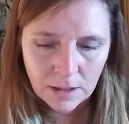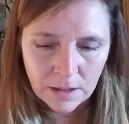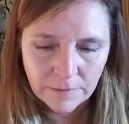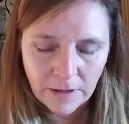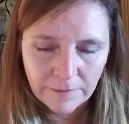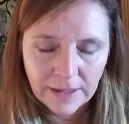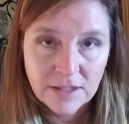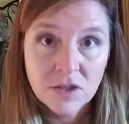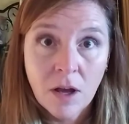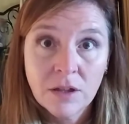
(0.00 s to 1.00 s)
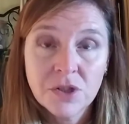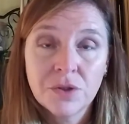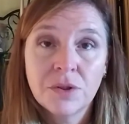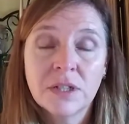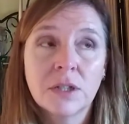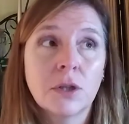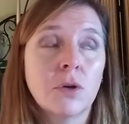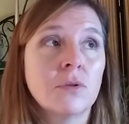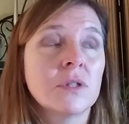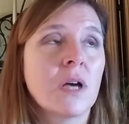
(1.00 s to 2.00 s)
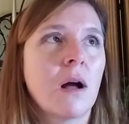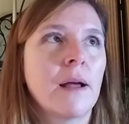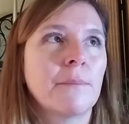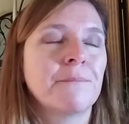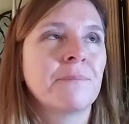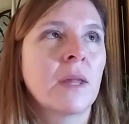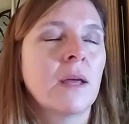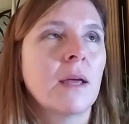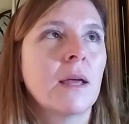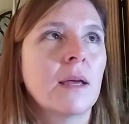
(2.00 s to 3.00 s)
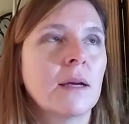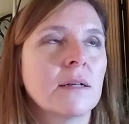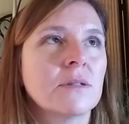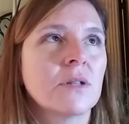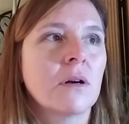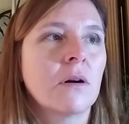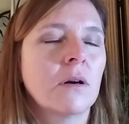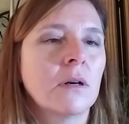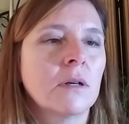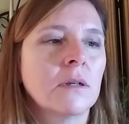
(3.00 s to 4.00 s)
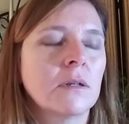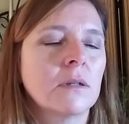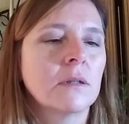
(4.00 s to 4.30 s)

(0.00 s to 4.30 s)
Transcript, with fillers: of, of like solitude and alone time and our